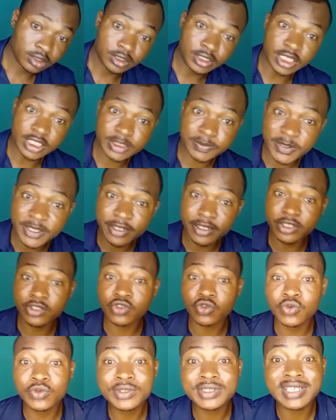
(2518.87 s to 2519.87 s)
The
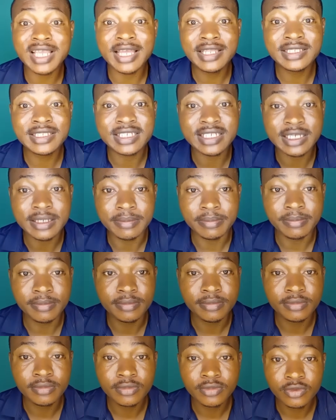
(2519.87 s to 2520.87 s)
spirit who sent
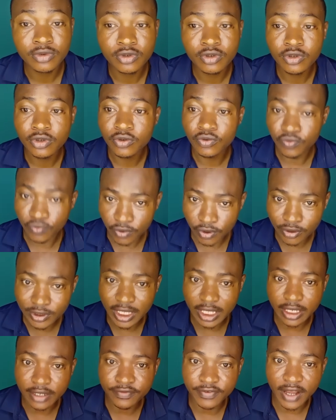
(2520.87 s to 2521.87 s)
him will
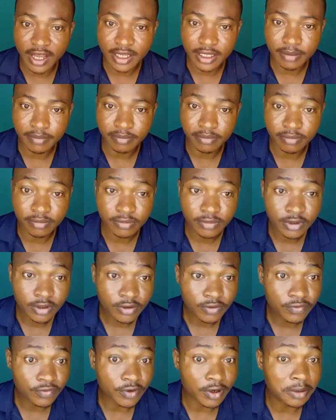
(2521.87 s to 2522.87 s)
deliver him
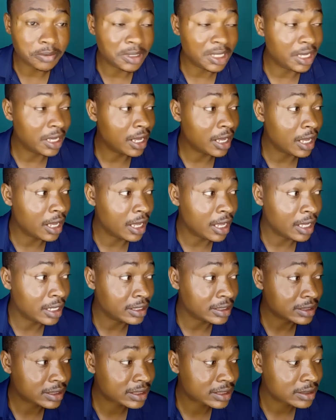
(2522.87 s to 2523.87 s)
from the
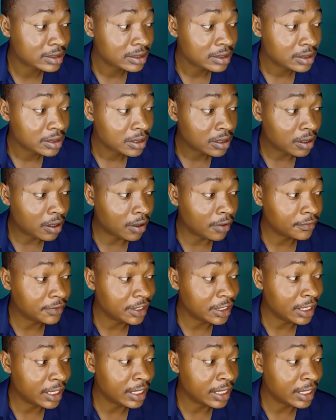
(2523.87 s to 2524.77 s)
hands of the